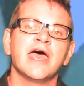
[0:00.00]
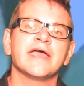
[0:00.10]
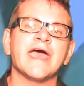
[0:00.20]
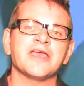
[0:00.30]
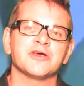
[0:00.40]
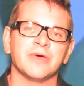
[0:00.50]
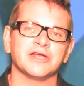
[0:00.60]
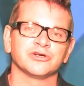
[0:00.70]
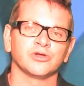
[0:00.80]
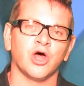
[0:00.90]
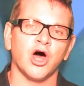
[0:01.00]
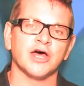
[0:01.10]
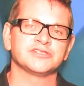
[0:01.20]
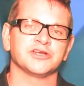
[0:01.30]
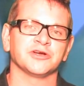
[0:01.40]
and get your major
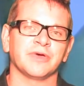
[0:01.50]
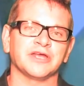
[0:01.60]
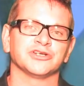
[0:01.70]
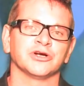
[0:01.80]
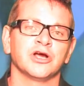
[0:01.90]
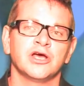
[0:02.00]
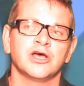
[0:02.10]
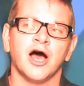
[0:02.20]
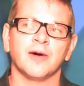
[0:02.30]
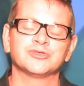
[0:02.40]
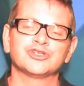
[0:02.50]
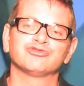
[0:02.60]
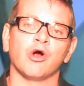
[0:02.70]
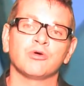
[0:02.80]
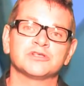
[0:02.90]
laws and your major
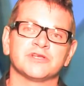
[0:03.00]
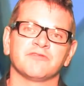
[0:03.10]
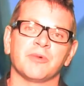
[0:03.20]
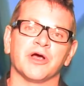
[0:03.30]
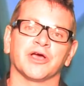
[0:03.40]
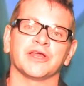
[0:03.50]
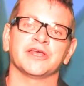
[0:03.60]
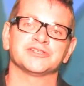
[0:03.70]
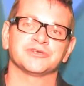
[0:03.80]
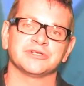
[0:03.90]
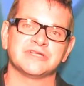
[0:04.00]
strokes of American history